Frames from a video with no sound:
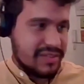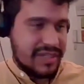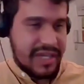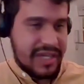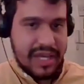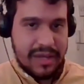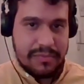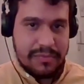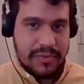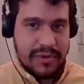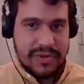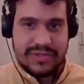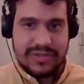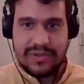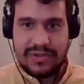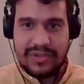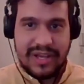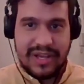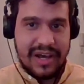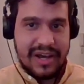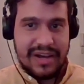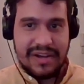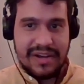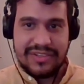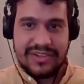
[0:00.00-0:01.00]
gay person
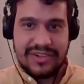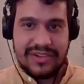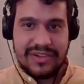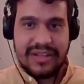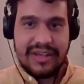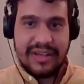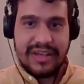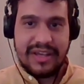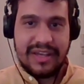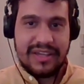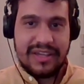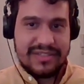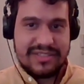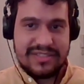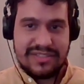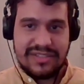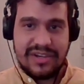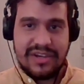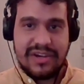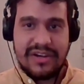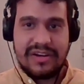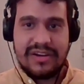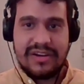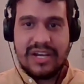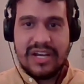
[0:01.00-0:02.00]
there, uh, is
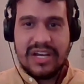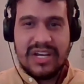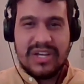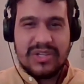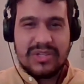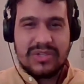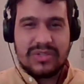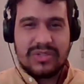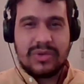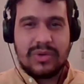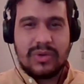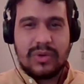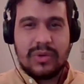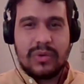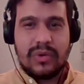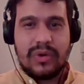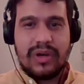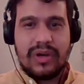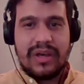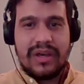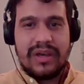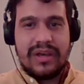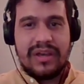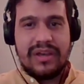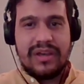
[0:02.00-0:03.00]
there. So
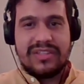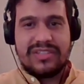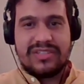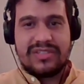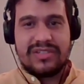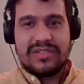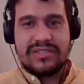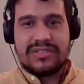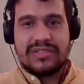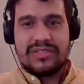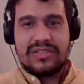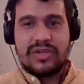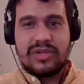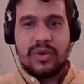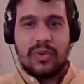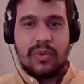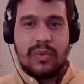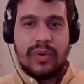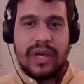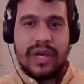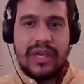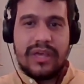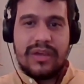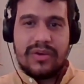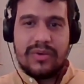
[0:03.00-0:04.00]
it's just the
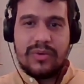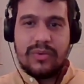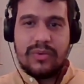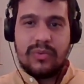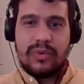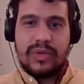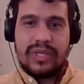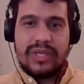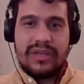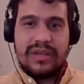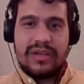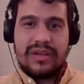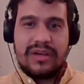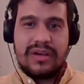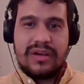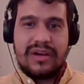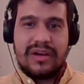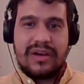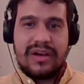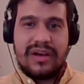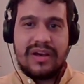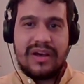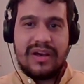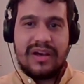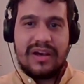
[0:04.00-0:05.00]
way we.
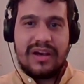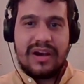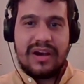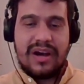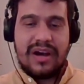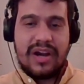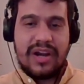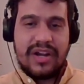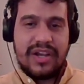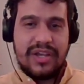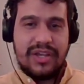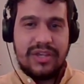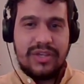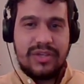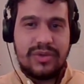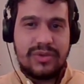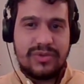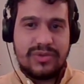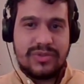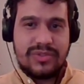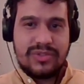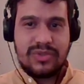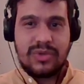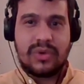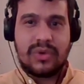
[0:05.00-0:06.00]
Uh, are
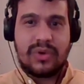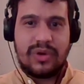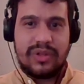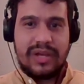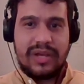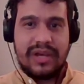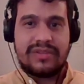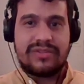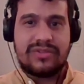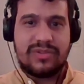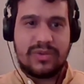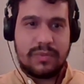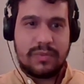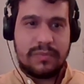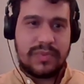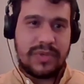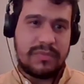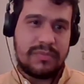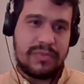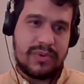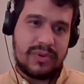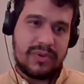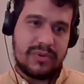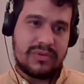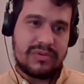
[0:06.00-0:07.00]
used to connect to
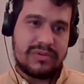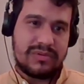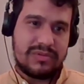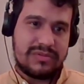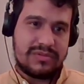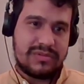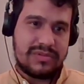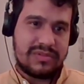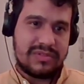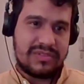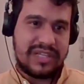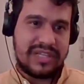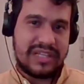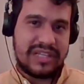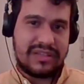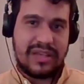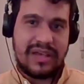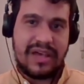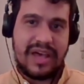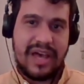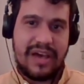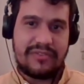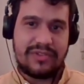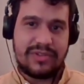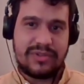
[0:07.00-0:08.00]
people that
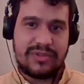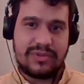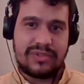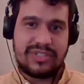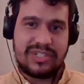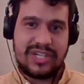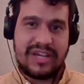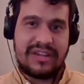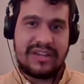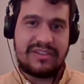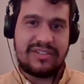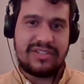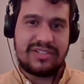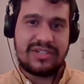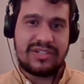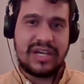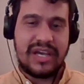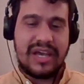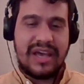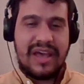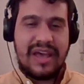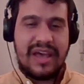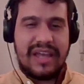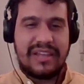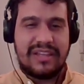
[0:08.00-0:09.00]
have to change.
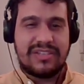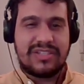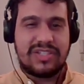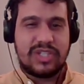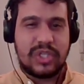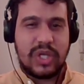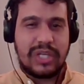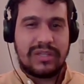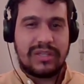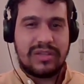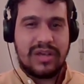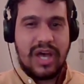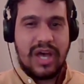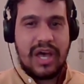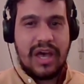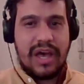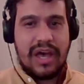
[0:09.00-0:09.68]
And it's not